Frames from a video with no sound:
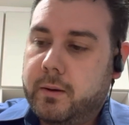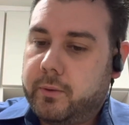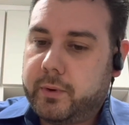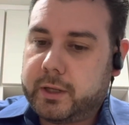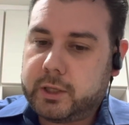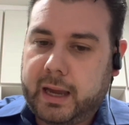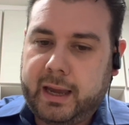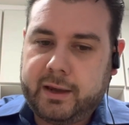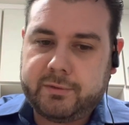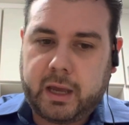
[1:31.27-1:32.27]
which I
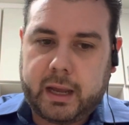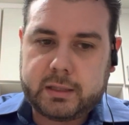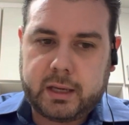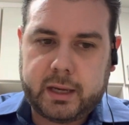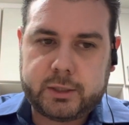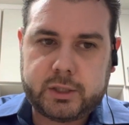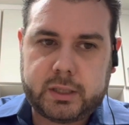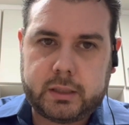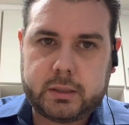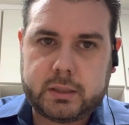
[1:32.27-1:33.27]
have not touched
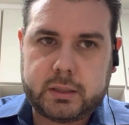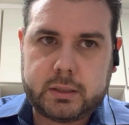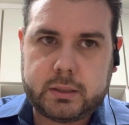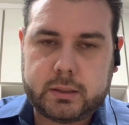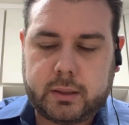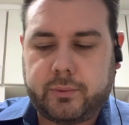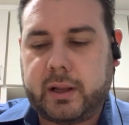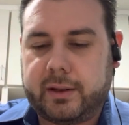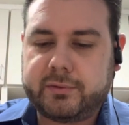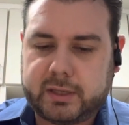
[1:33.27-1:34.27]
it since, well,
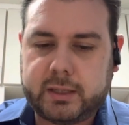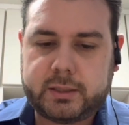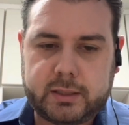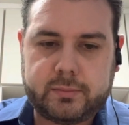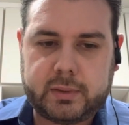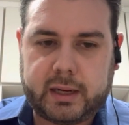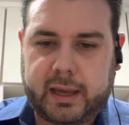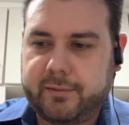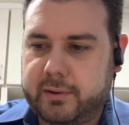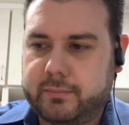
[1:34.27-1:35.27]
I've touched it, but I
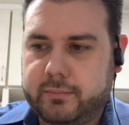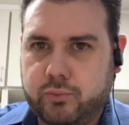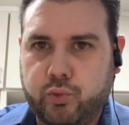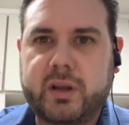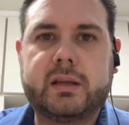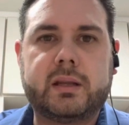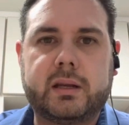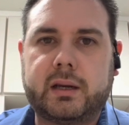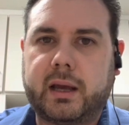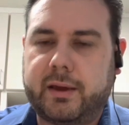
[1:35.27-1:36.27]
haven't written in
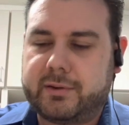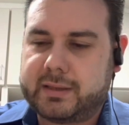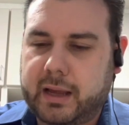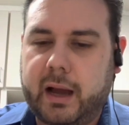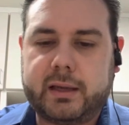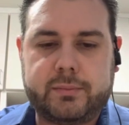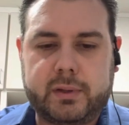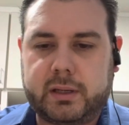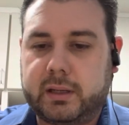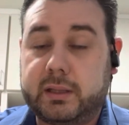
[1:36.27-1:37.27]
it. I haven't
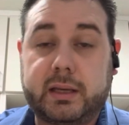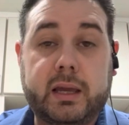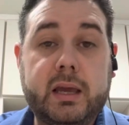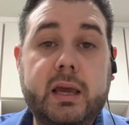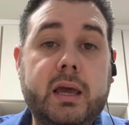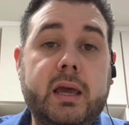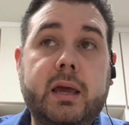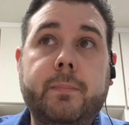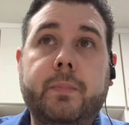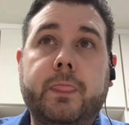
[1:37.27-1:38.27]
documented anything.
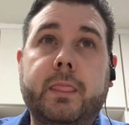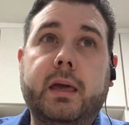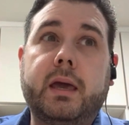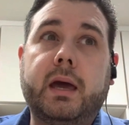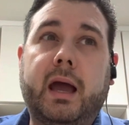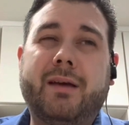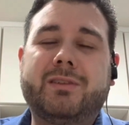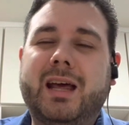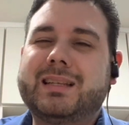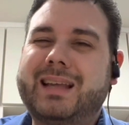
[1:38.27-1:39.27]
I have
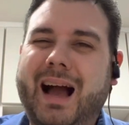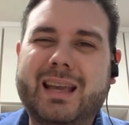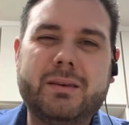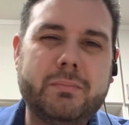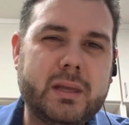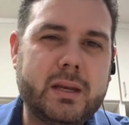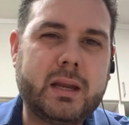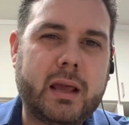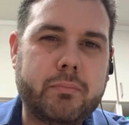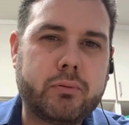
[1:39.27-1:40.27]
not documented
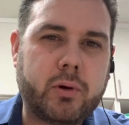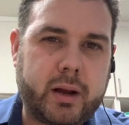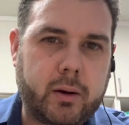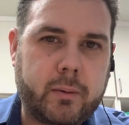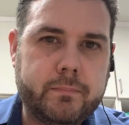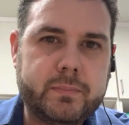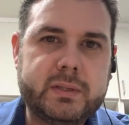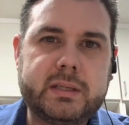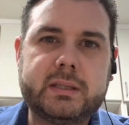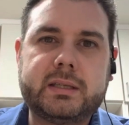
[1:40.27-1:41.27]
a prayer
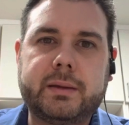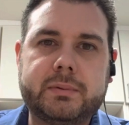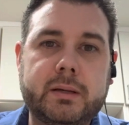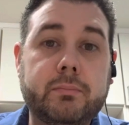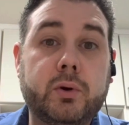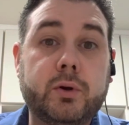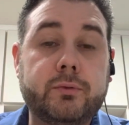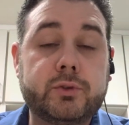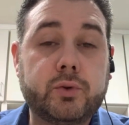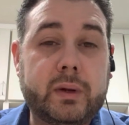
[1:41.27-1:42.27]
since September of
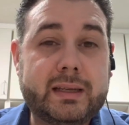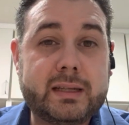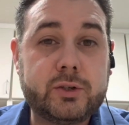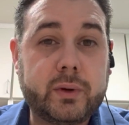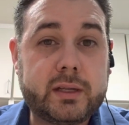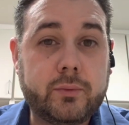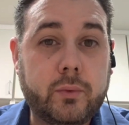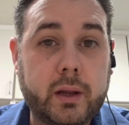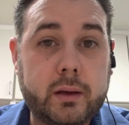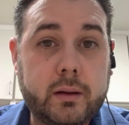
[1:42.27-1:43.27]
2021.